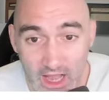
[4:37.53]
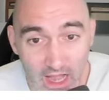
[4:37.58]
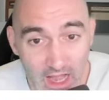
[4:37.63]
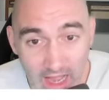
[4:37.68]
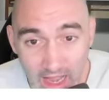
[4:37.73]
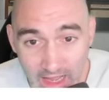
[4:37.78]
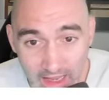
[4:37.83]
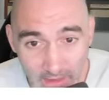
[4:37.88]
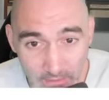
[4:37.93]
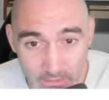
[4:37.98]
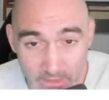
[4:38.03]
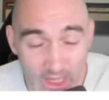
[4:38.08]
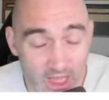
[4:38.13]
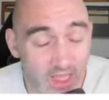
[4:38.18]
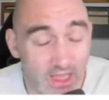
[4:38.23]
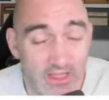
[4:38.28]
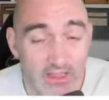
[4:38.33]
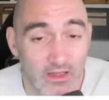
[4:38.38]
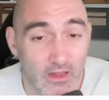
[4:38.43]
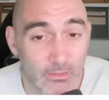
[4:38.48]
I am
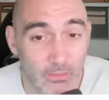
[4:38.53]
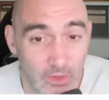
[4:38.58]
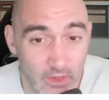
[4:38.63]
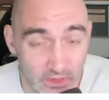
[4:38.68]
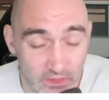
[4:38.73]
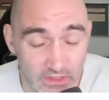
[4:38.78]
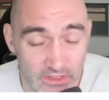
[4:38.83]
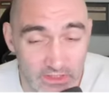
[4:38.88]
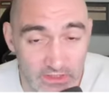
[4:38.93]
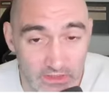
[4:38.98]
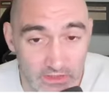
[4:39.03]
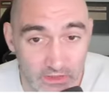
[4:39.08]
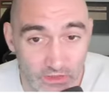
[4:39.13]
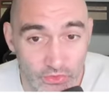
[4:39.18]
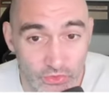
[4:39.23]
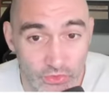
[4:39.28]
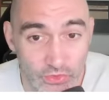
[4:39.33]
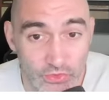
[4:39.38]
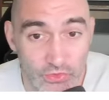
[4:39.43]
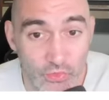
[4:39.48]
not a person
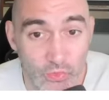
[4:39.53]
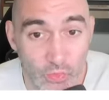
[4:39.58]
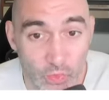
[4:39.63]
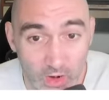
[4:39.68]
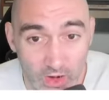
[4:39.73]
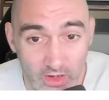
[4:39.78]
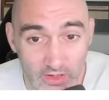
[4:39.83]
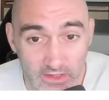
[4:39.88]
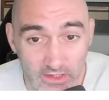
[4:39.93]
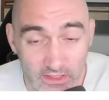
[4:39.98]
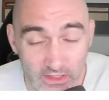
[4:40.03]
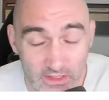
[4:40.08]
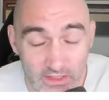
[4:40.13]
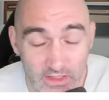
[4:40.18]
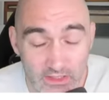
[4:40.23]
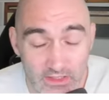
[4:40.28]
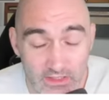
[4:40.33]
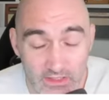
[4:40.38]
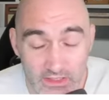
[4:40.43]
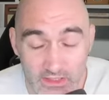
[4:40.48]
who you want
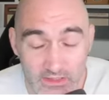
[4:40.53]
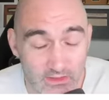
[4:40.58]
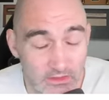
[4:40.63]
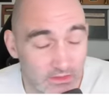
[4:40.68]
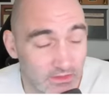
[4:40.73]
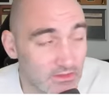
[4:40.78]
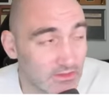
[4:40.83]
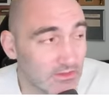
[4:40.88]
to,